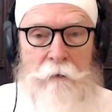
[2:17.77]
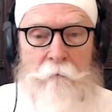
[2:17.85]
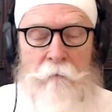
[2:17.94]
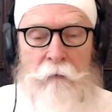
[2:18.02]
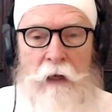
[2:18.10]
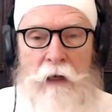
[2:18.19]

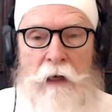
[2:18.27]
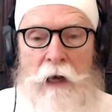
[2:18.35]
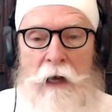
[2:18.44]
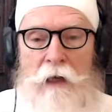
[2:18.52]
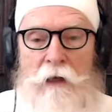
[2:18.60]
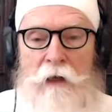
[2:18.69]
And
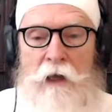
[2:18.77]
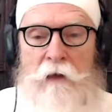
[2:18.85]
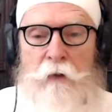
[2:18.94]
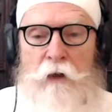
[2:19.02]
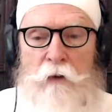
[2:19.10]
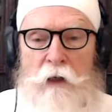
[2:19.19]
they've been doing
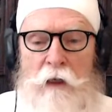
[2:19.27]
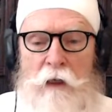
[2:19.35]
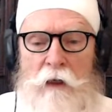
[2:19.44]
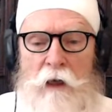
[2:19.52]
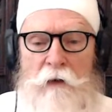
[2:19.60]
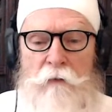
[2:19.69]
a lot of
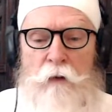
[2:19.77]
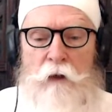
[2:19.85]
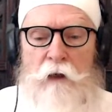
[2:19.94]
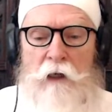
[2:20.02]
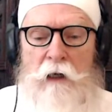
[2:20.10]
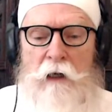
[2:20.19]
work
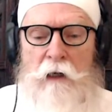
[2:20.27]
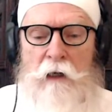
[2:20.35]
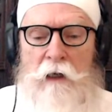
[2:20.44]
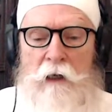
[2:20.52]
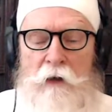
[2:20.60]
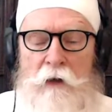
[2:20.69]
on the
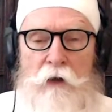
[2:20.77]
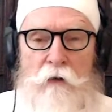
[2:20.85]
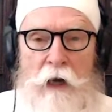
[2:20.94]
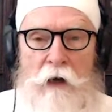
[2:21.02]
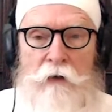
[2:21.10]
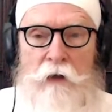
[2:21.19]
ground
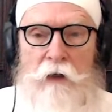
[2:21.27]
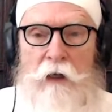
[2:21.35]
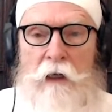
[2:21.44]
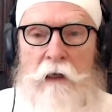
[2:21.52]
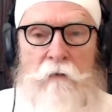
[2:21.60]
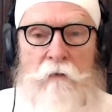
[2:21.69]
in
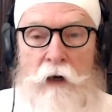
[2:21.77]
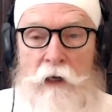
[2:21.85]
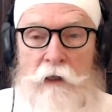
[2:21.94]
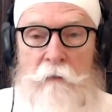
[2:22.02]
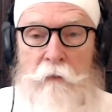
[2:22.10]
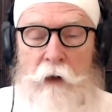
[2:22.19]
various
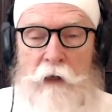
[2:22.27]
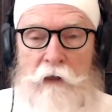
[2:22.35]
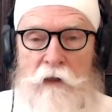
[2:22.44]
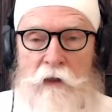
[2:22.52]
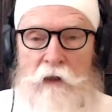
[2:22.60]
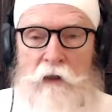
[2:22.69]
places in the
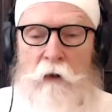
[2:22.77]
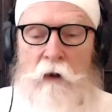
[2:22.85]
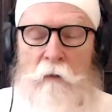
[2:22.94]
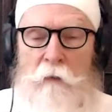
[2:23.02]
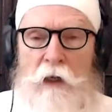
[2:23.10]
world, but